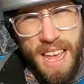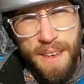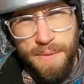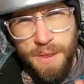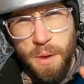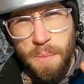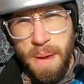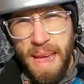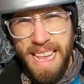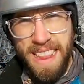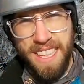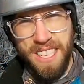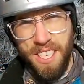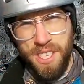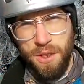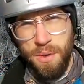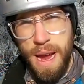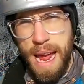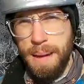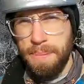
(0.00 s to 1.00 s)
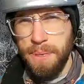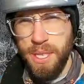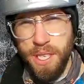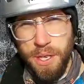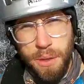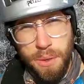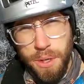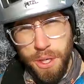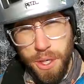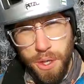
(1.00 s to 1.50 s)
If you make the straps
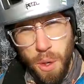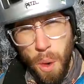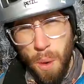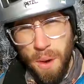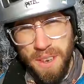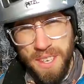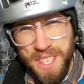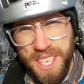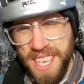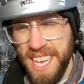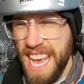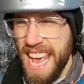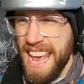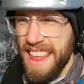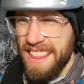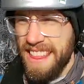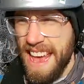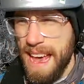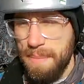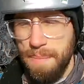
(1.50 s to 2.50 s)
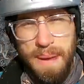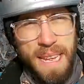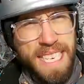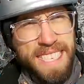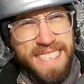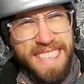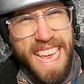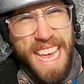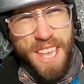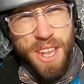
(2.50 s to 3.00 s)
too short, that
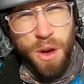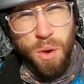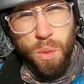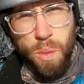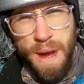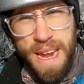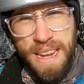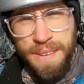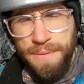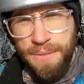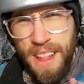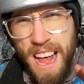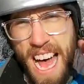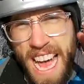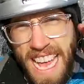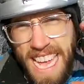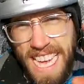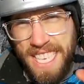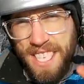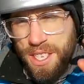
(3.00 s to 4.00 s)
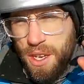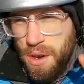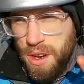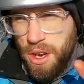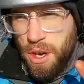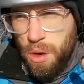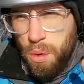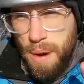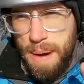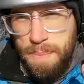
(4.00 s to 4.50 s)
means that your rainfly is going
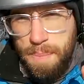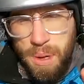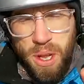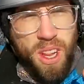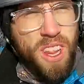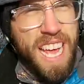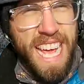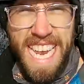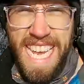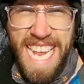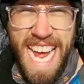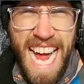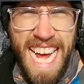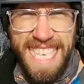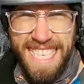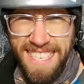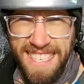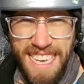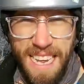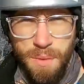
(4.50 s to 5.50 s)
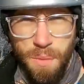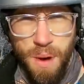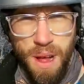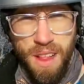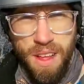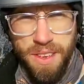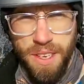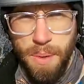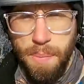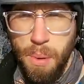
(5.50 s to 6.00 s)
to crimple and not sit well
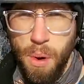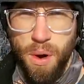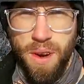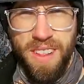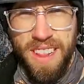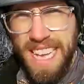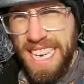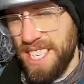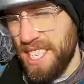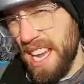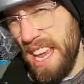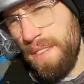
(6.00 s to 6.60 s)
on your portaledge.